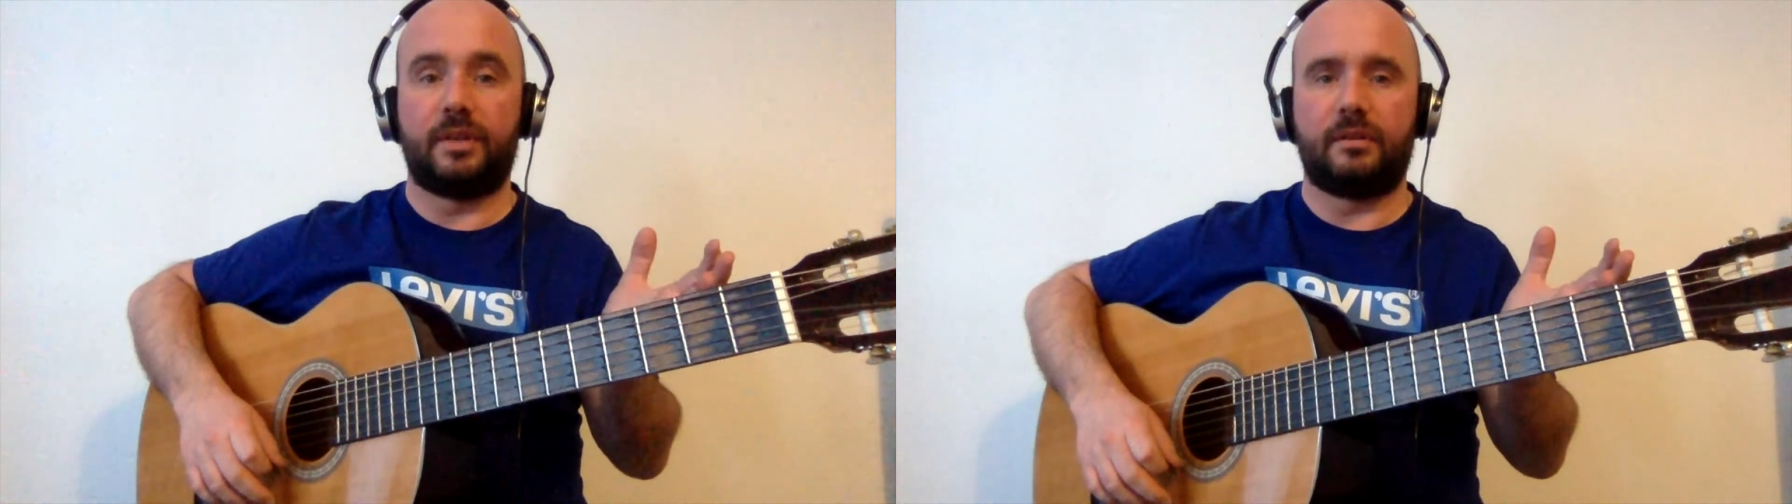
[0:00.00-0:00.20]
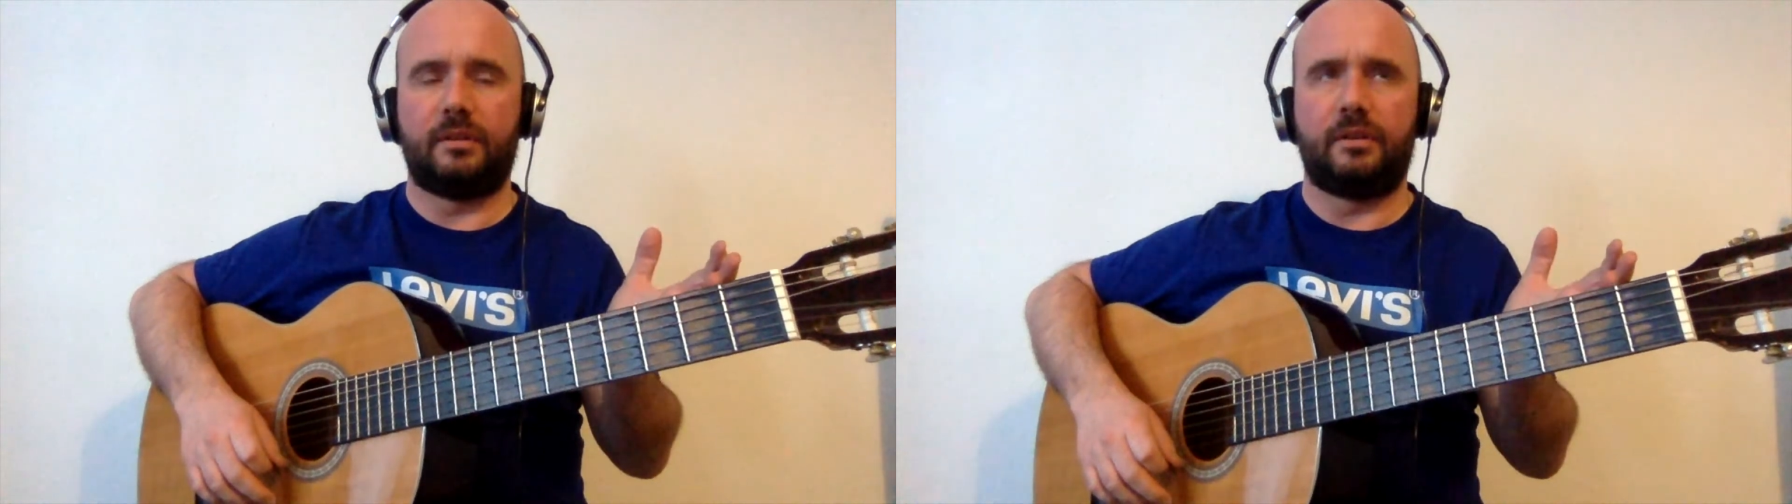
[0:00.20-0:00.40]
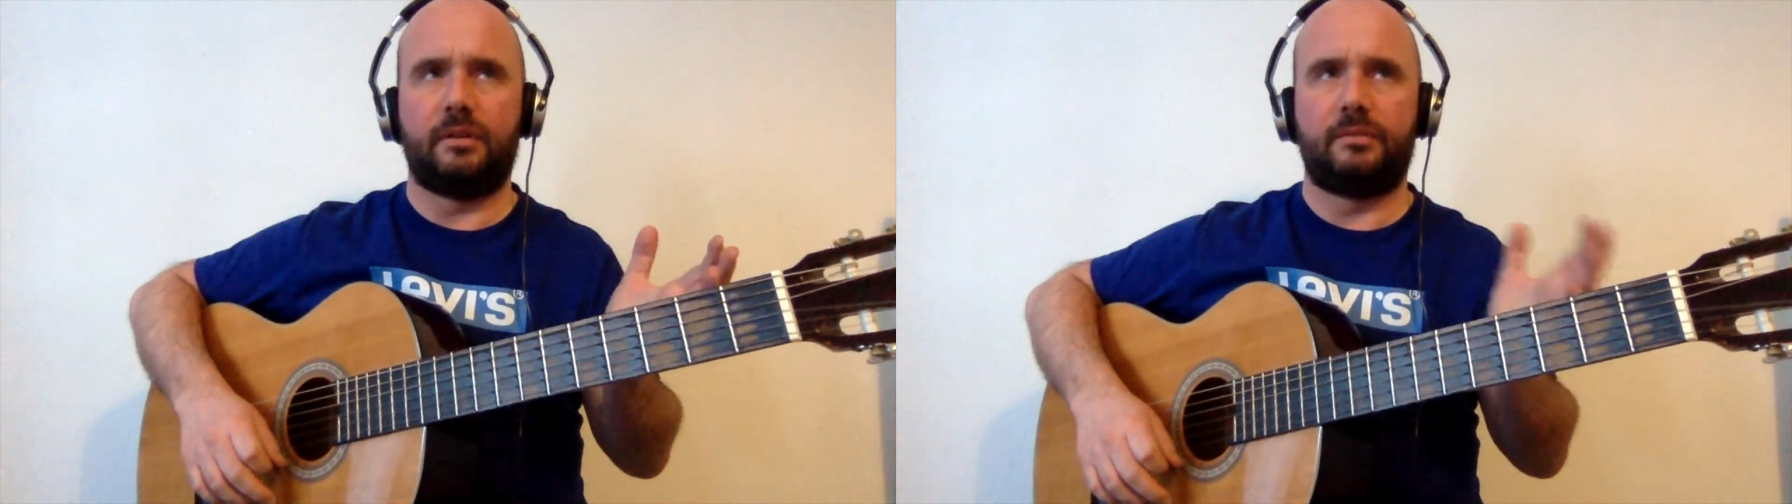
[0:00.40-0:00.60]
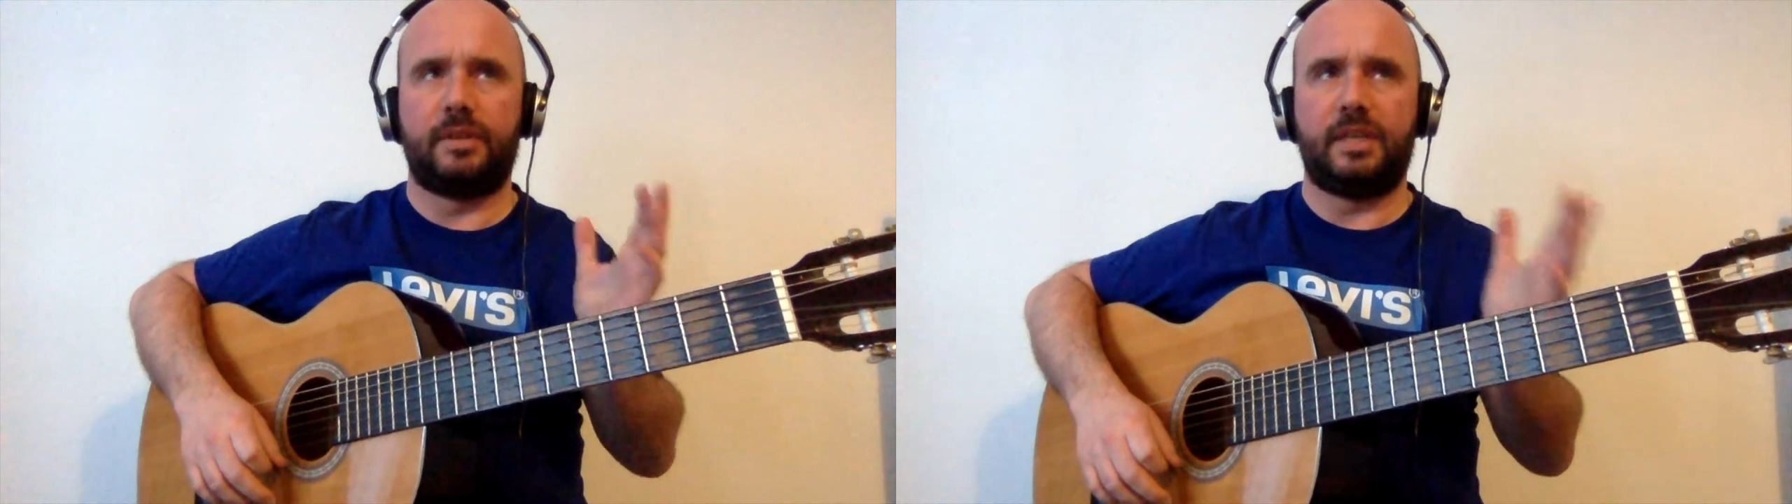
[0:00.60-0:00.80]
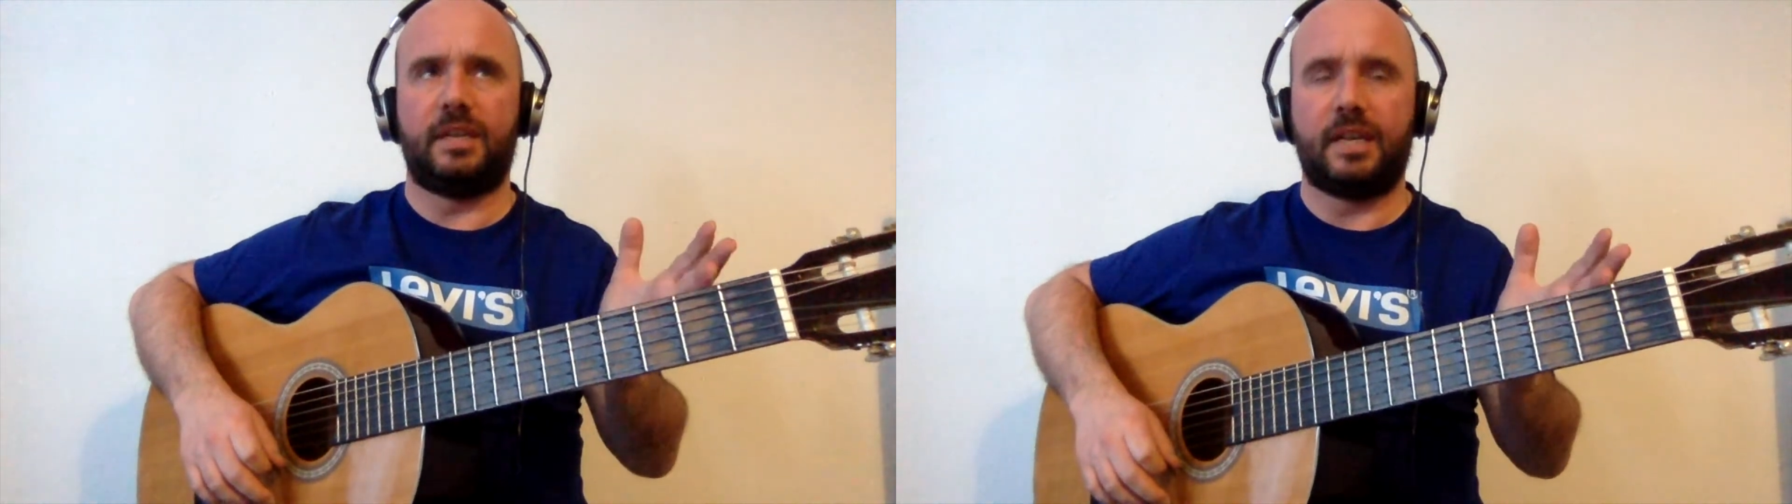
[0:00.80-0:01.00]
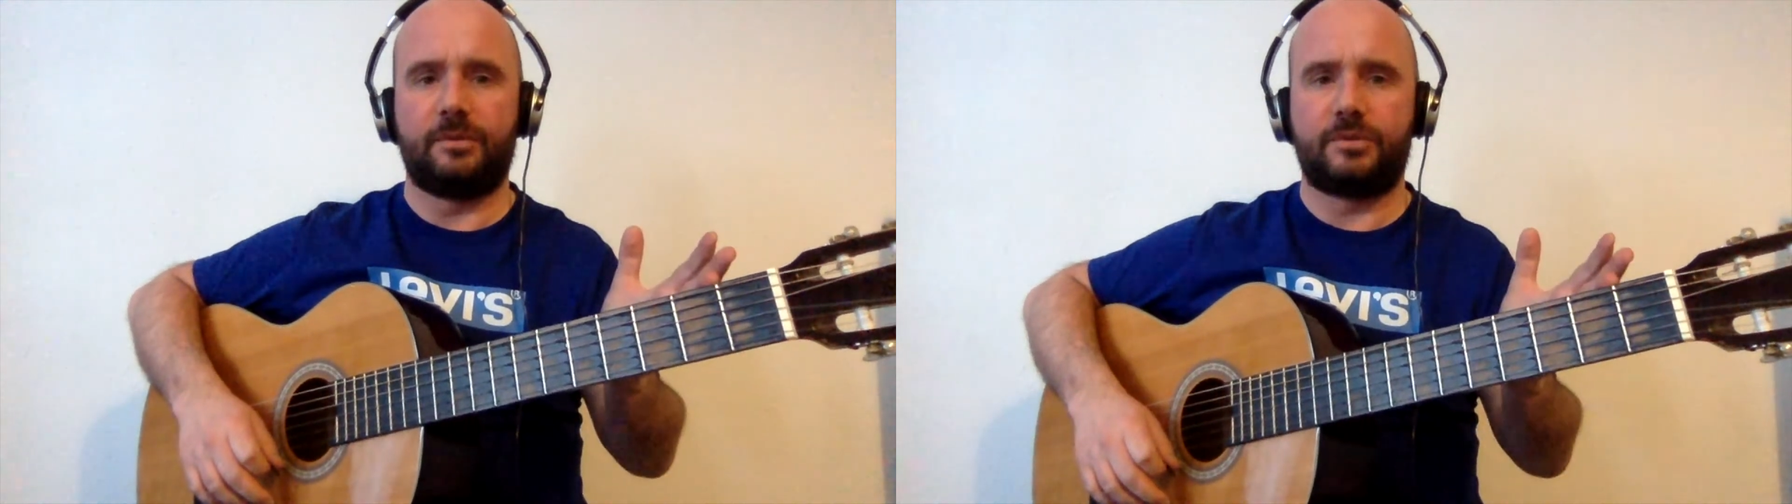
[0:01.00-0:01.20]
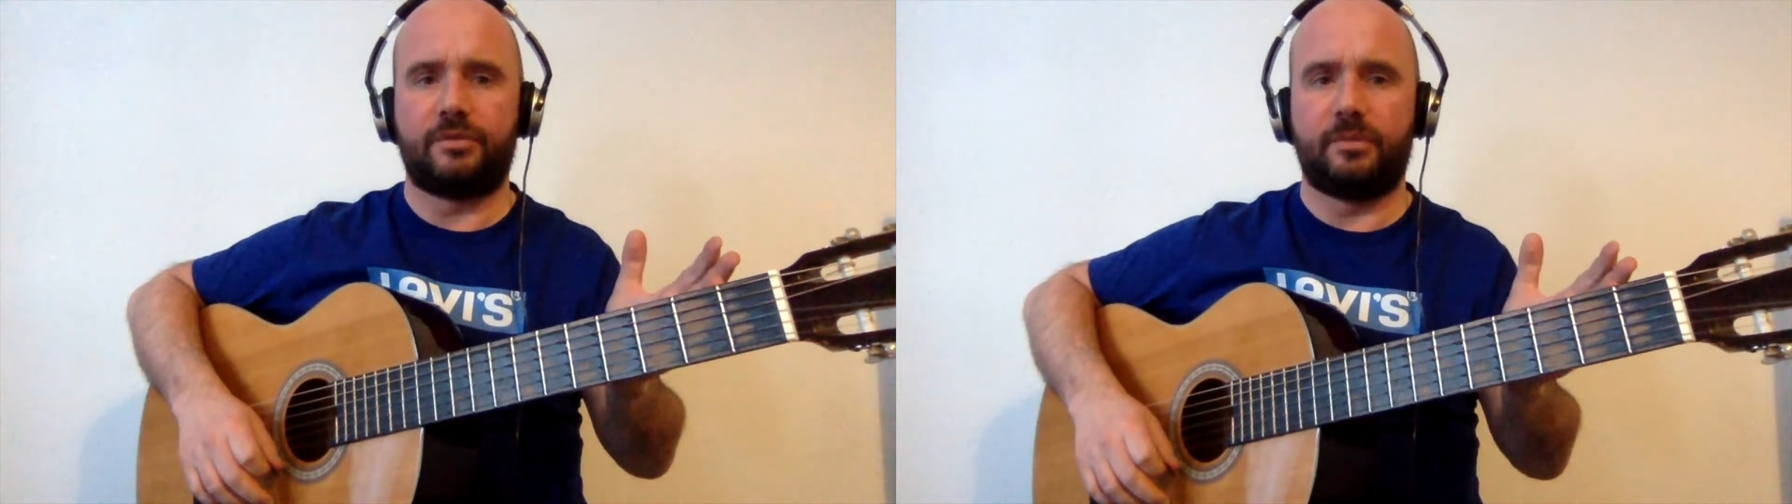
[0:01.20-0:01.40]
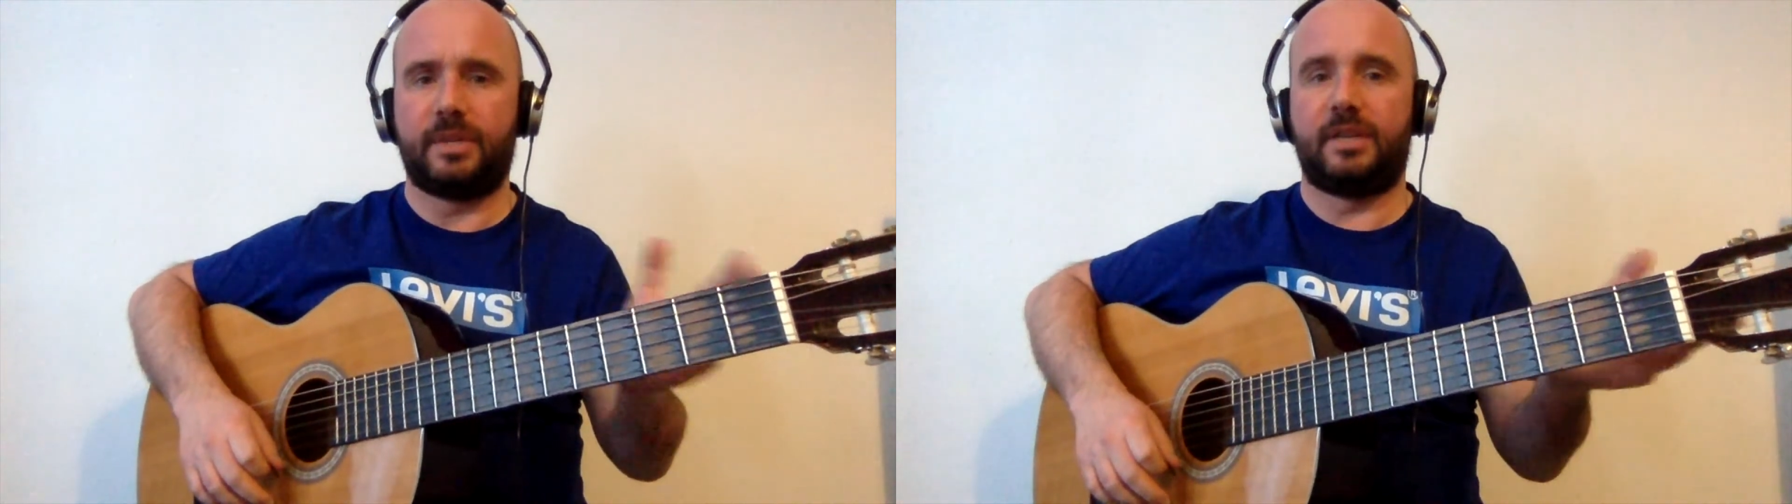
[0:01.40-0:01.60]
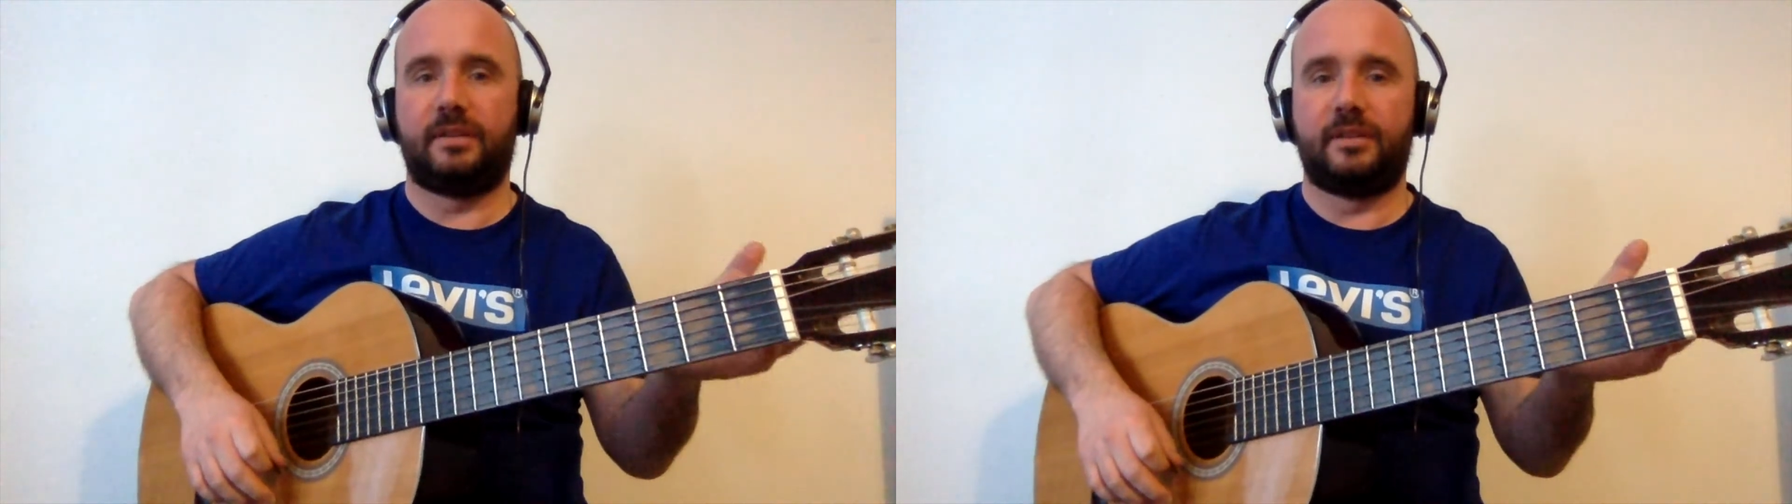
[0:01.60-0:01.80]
or the outro part.